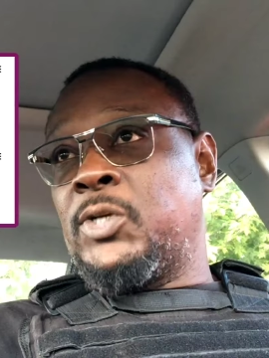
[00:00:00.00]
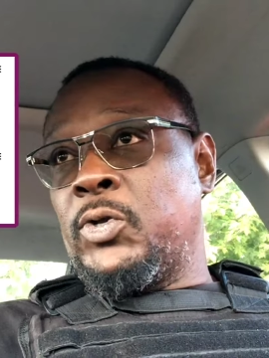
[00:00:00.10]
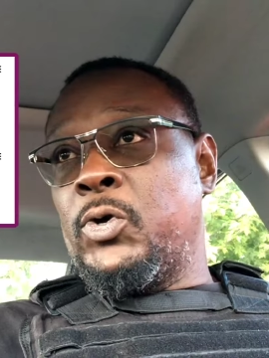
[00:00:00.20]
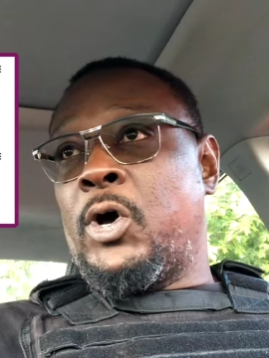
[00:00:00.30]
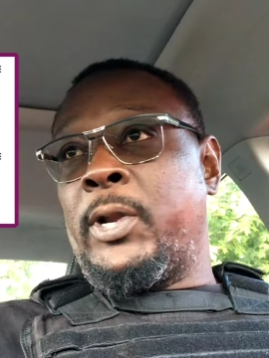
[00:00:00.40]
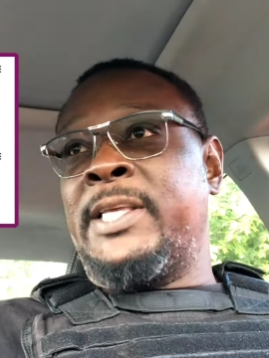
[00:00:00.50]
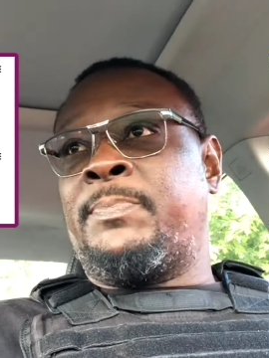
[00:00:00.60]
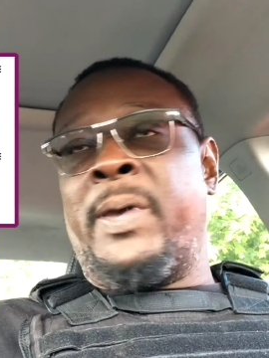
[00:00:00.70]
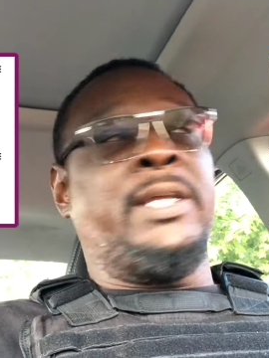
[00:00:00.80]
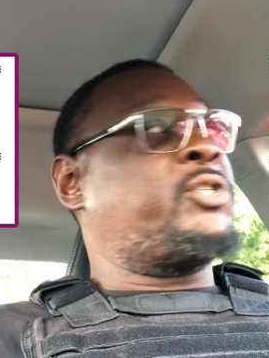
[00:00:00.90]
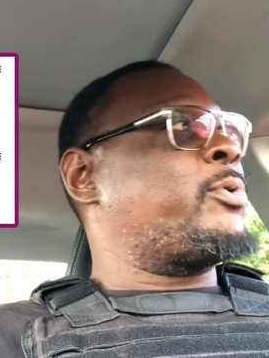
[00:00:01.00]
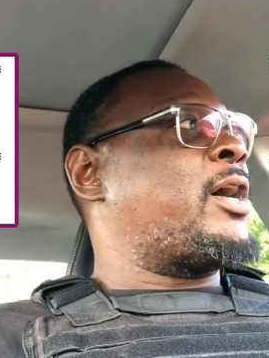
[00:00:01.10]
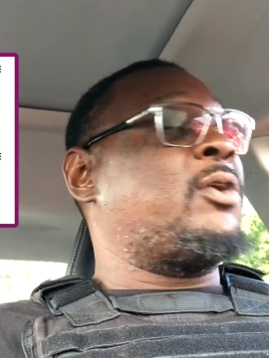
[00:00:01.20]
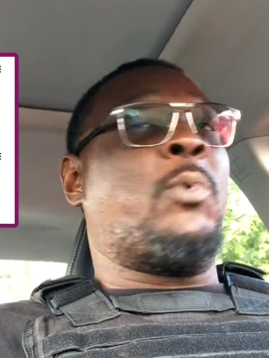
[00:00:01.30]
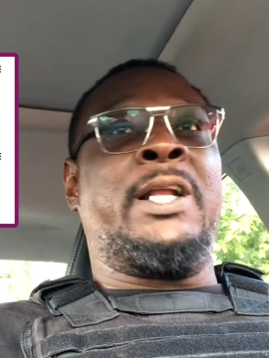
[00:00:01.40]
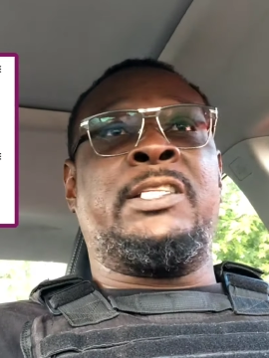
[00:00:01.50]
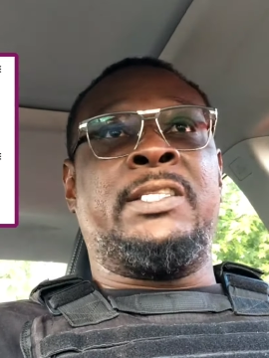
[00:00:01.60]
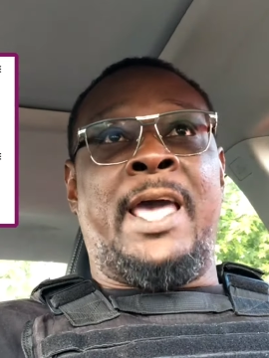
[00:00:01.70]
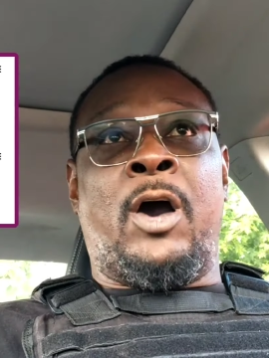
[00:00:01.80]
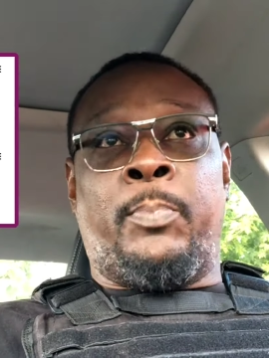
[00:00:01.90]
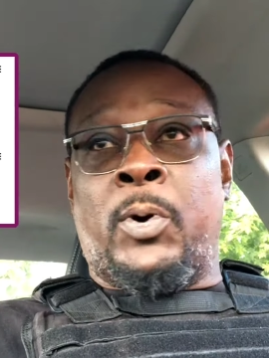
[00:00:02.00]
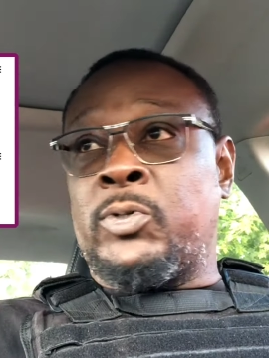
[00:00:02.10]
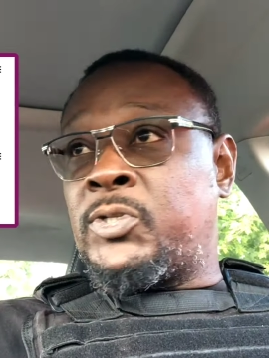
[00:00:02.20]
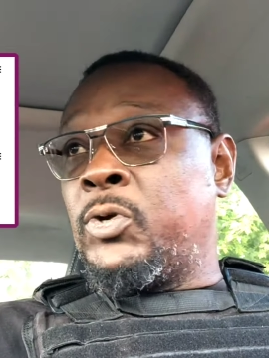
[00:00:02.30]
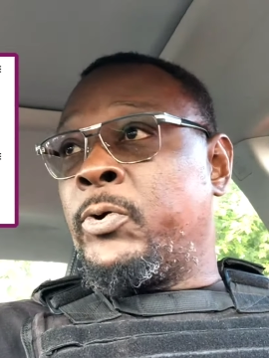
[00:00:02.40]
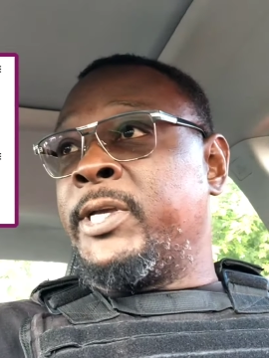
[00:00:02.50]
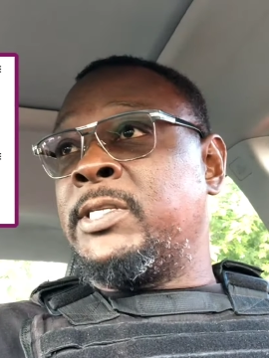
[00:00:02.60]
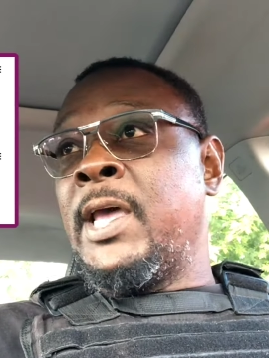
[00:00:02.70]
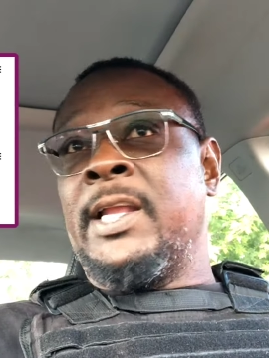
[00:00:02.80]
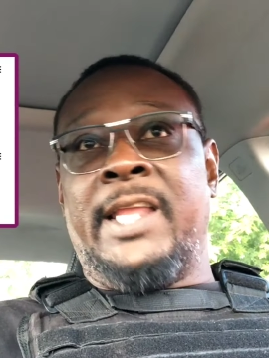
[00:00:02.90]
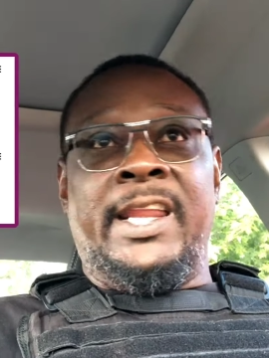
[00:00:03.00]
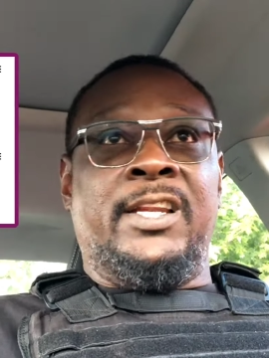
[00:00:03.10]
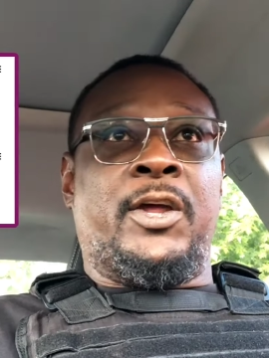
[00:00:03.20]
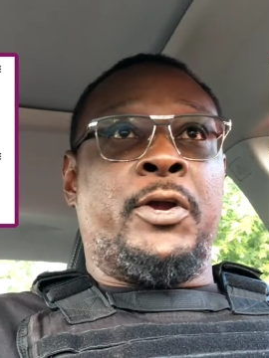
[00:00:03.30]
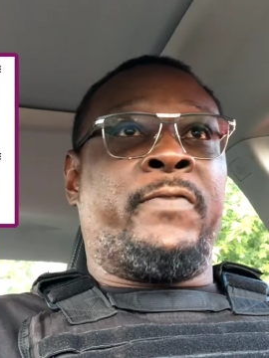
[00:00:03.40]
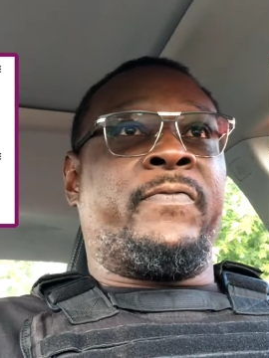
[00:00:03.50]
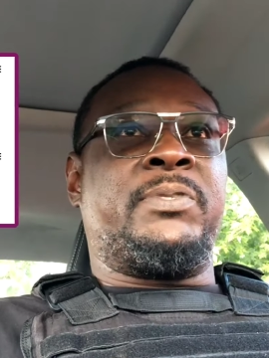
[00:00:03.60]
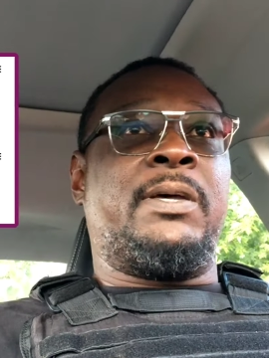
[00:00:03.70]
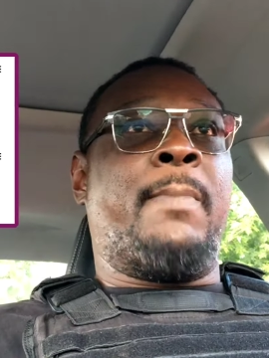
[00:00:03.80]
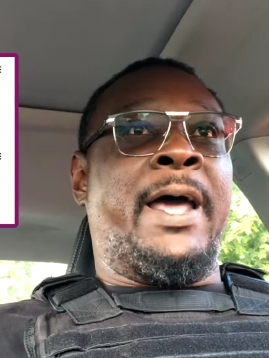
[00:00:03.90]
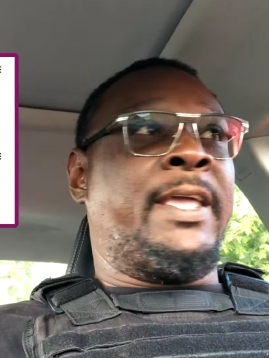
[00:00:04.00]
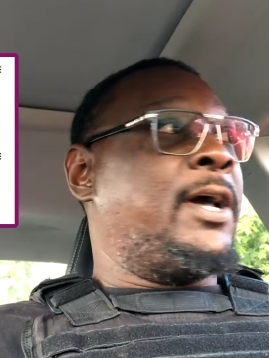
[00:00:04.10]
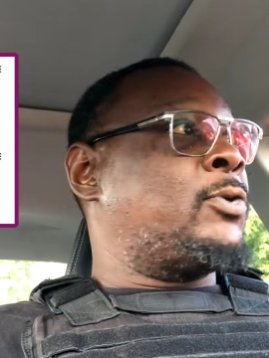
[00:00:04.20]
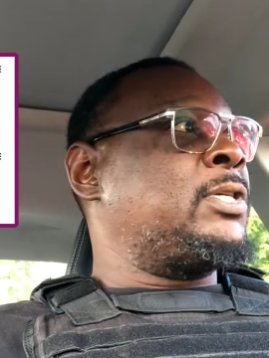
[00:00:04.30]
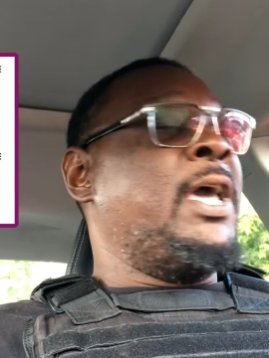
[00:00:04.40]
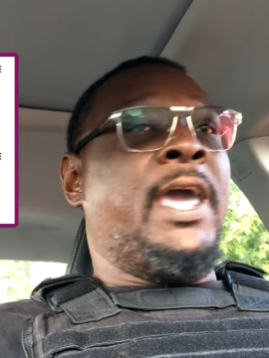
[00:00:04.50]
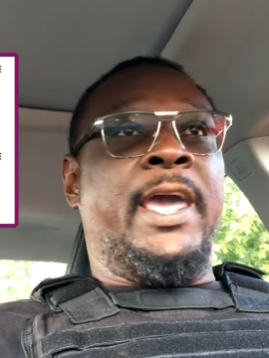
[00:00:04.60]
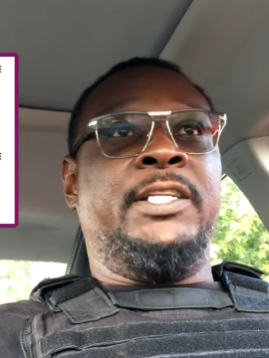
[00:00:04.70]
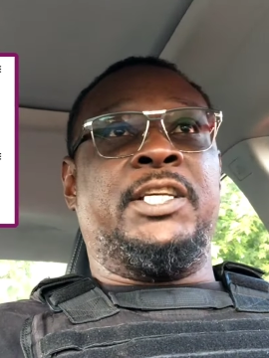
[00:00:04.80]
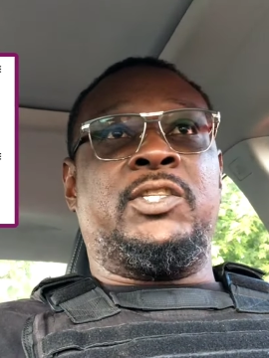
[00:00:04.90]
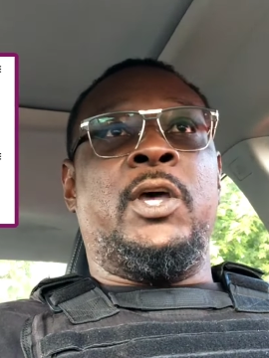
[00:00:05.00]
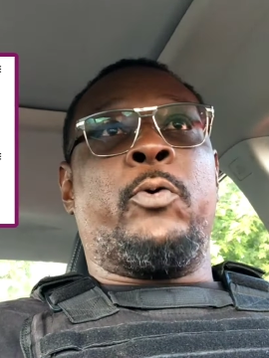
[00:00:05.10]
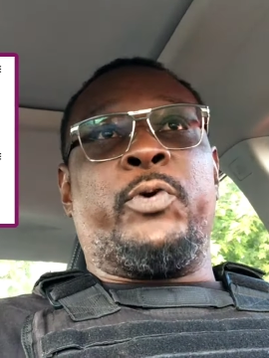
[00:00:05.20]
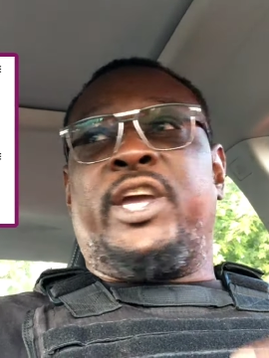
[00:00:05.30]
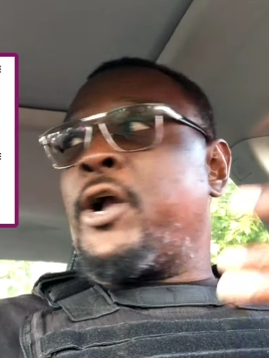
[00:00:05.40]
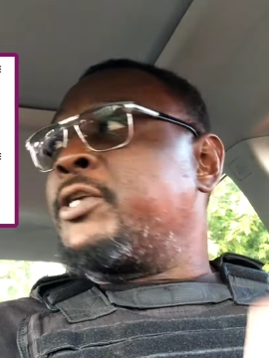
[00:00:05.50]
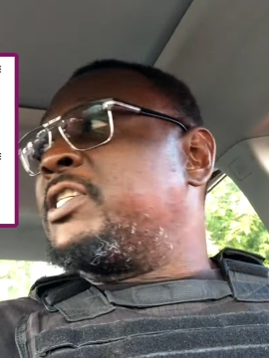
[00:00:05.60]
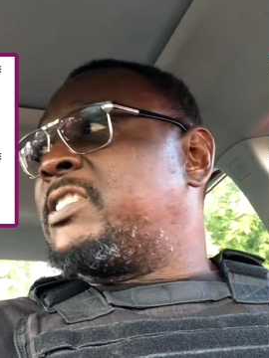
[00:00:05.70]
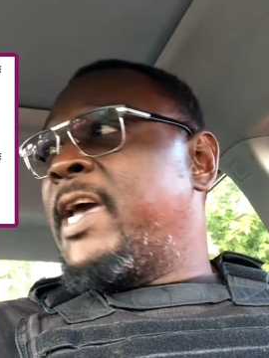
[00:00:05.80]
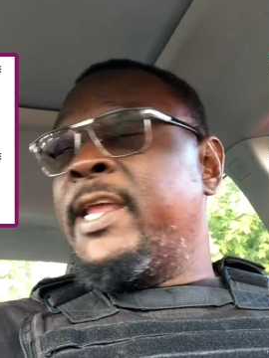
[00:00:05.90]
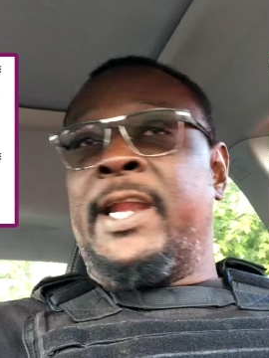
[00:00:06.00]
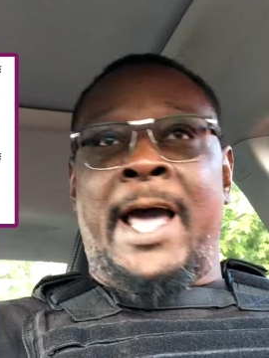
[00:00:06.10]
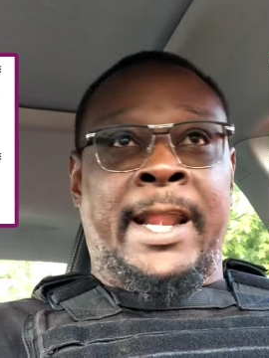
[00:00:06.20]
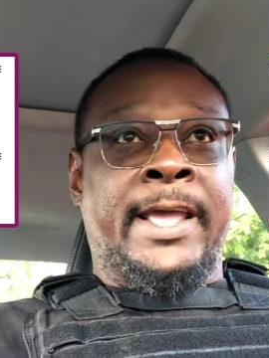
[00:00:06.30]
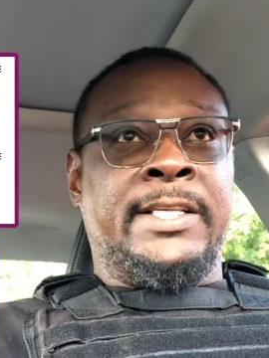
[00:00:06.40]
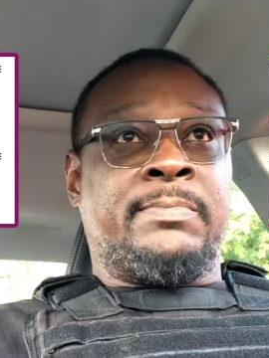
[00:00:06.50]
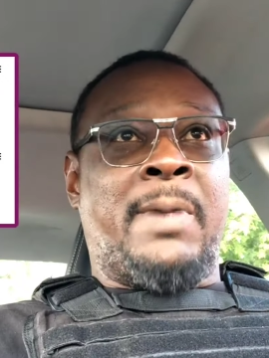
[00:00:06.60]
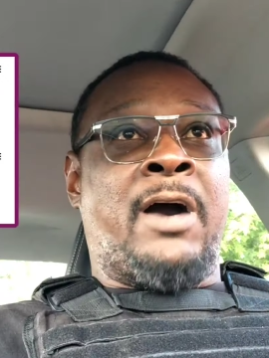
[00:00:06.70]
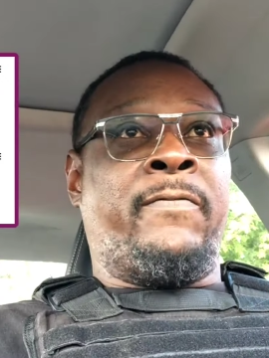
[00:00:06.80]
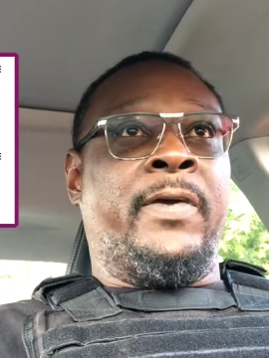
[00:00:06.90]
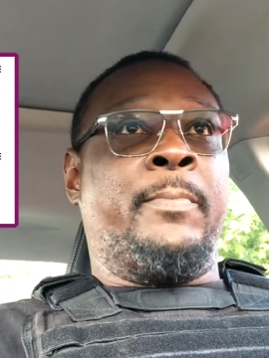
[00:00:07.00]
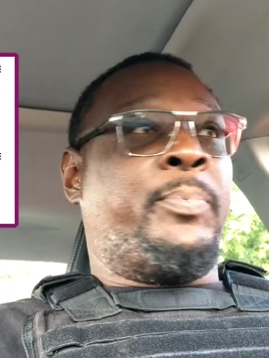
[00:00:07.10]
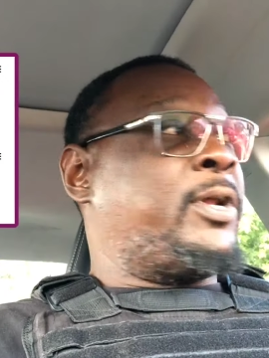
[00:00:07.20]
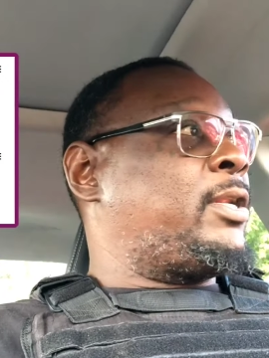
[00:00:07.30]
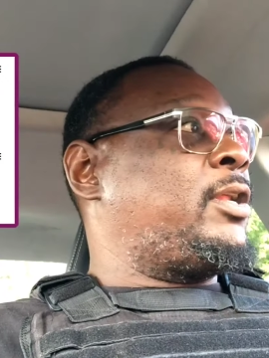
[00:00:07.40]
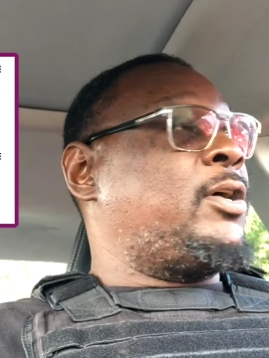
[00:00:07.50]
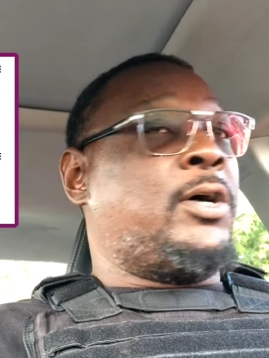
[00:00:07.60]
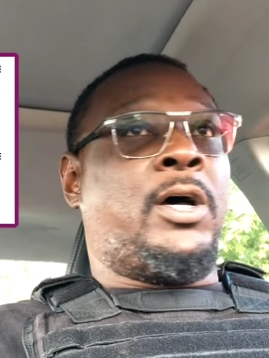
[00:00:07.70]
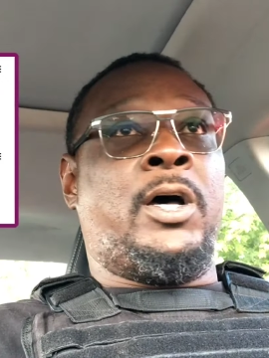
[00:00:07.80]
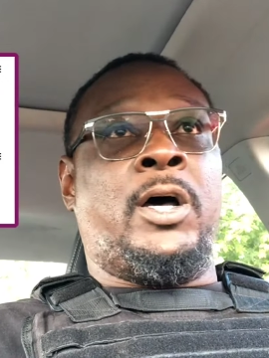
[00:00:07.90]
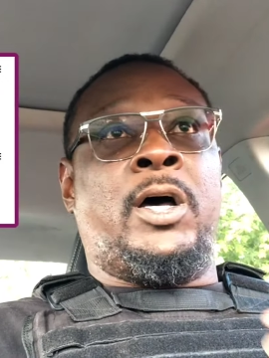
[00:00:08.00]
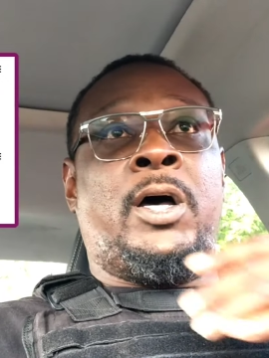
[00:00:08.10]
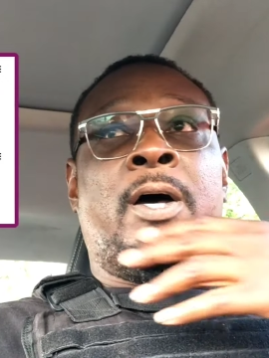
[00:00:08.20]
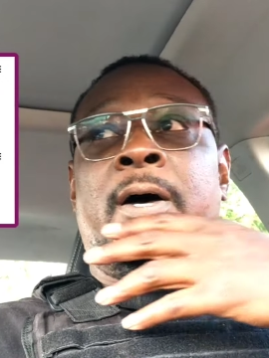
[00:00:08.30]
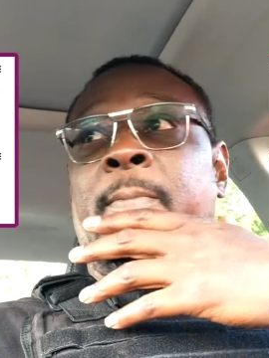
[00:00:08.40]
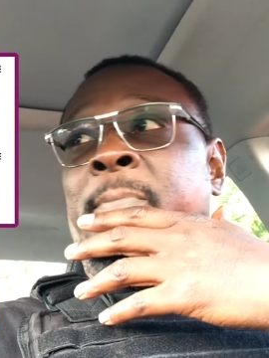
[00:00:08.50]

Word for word: So you'll go to his Patreon and watch his Alpo stories that he learned from somebody else and just regurgitate it out of his mouth and put a little uh, uh,